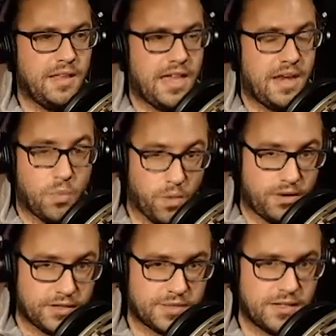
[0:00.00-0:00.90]
and it
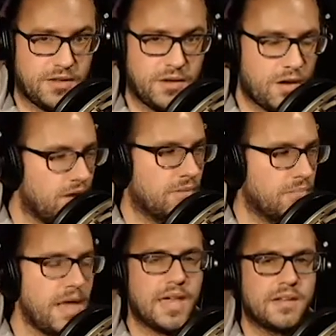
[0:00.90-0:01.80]
works, you go, oh
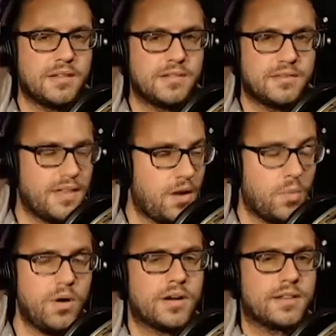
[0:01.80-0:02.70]
man,
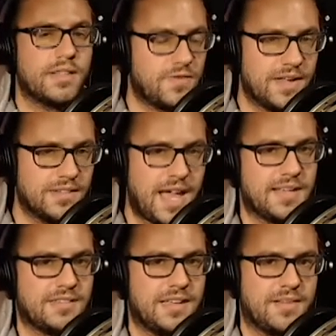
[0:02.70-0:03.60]
that worked. That's
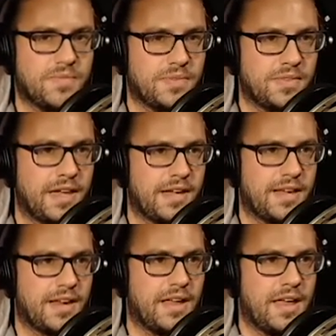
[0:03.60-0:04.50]
fantastic. Like,
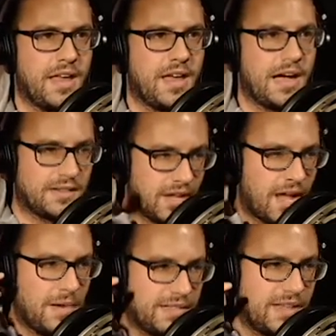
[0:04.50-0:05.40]
I
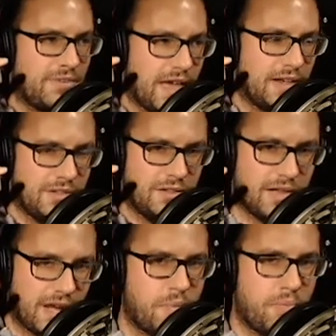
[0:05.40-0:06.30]
taught myself how to do
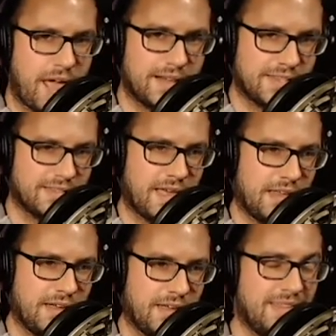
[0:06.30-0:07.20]
that. I practiced
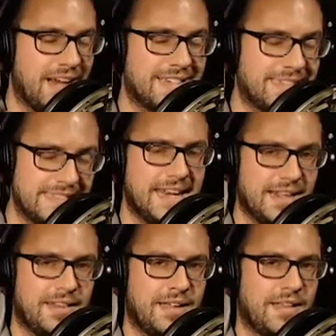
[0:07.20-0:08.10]
that and I did
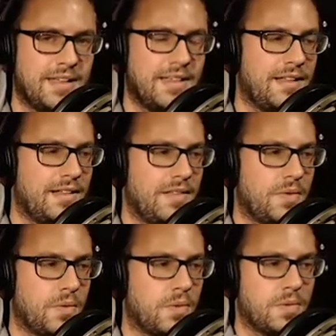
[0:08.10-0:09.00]
it.
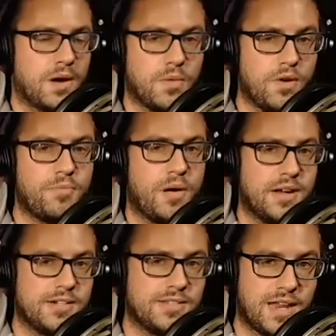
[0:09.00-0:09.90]
Or a whiff
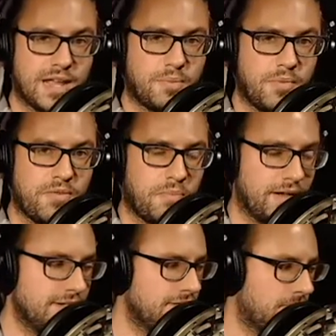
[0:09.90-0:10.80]
punish, setting up a whiff
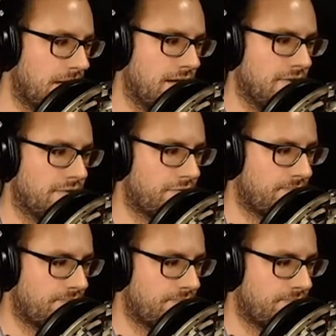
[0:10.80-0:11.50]
punish of,